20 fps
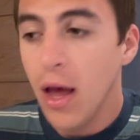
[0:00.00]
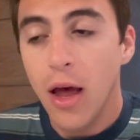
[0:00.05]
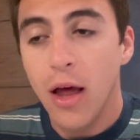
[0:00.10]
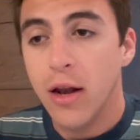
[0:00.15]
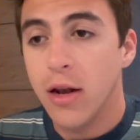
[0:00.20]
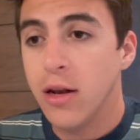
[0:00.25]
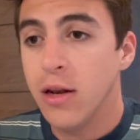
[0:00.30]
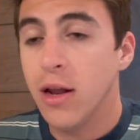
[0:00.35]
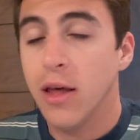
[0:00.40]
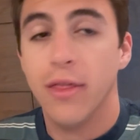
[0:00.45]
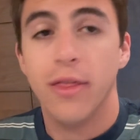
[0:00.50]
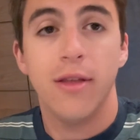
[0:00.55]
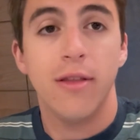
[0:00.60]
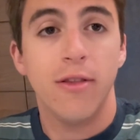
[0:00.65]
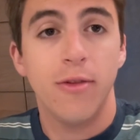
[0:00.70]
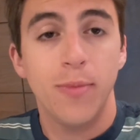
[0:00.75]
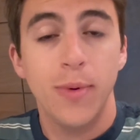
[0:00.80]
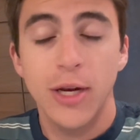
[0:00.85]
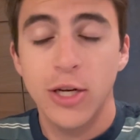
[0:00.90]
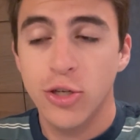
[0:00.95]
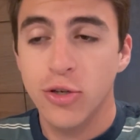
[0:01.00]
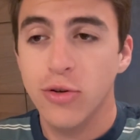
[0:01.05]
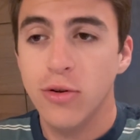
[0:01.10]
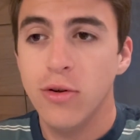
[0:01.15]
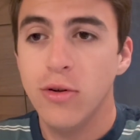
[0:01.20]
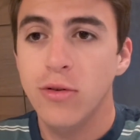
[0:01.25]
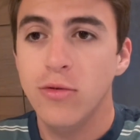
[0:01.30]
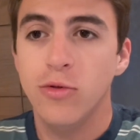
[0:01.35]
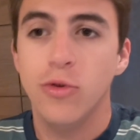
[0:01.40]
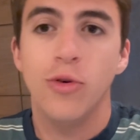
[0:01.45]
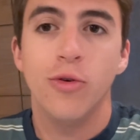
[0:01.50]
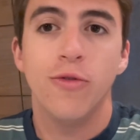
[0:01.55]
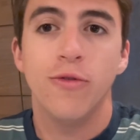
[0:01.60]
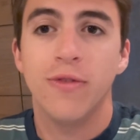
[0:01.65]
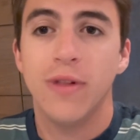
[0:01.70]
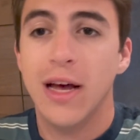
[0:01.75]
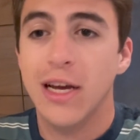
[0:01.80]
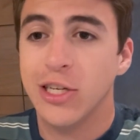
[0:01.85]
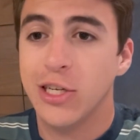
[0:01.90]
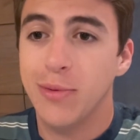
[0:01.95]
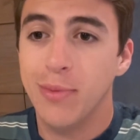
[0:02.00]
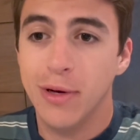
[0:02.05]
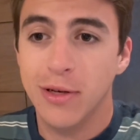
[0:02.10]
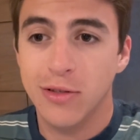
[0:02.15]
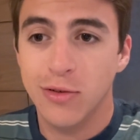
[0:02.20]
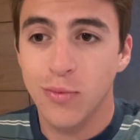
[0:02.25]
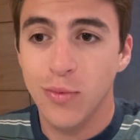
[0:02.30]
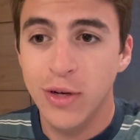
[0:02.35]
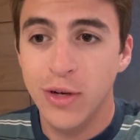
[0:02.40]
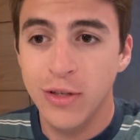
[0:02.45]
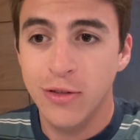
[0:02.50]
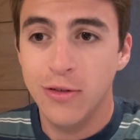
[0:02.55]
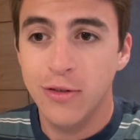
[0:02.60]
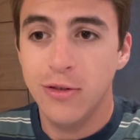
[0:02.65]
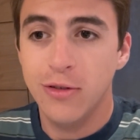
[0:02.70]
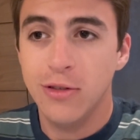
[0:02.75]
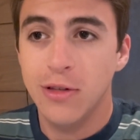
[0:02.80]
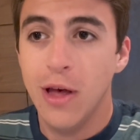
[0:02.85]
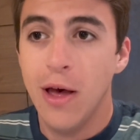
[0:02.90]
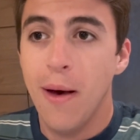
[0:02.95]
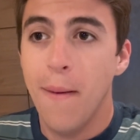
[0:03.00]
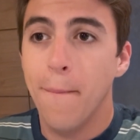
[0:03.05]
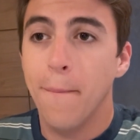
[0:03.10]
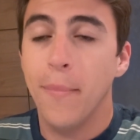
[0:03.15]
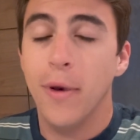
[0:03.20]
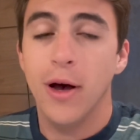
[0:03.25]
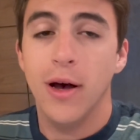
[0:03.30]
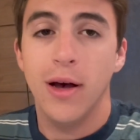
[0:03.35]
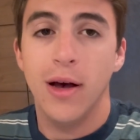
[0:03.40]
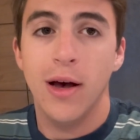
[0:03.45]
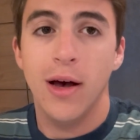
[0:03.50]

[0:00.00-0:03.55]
Nothing special, no flashy bells and whistles, but